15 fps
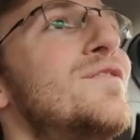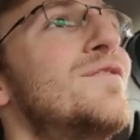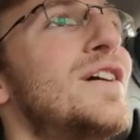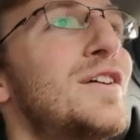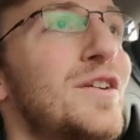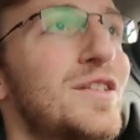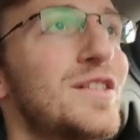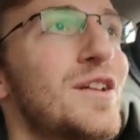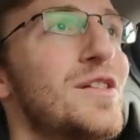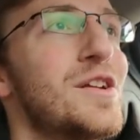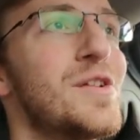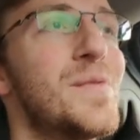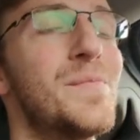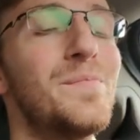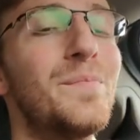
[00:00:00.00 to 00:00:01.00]
Very slowly.
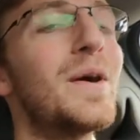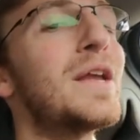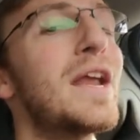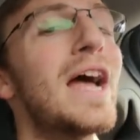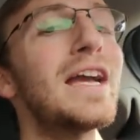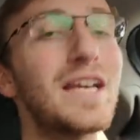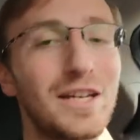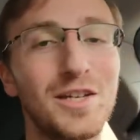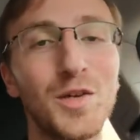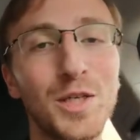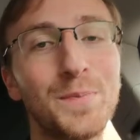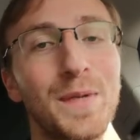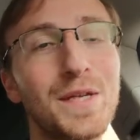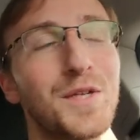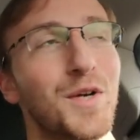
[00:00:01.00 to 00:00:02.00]
But I can
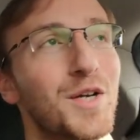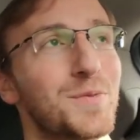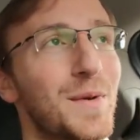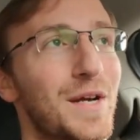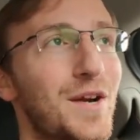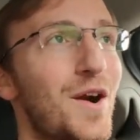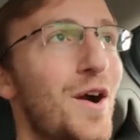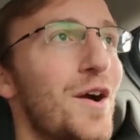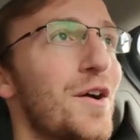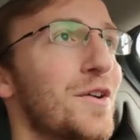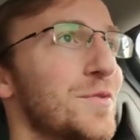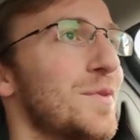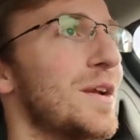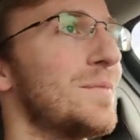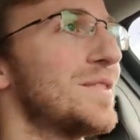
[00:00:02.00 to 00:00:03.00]
USB charge my car,
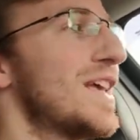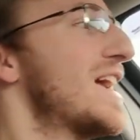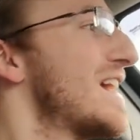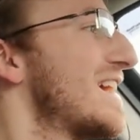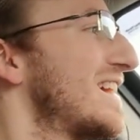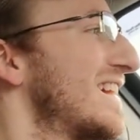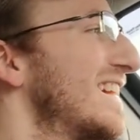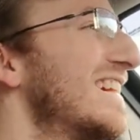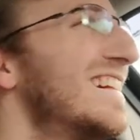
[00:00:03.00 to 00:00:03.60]
is what I'm saying.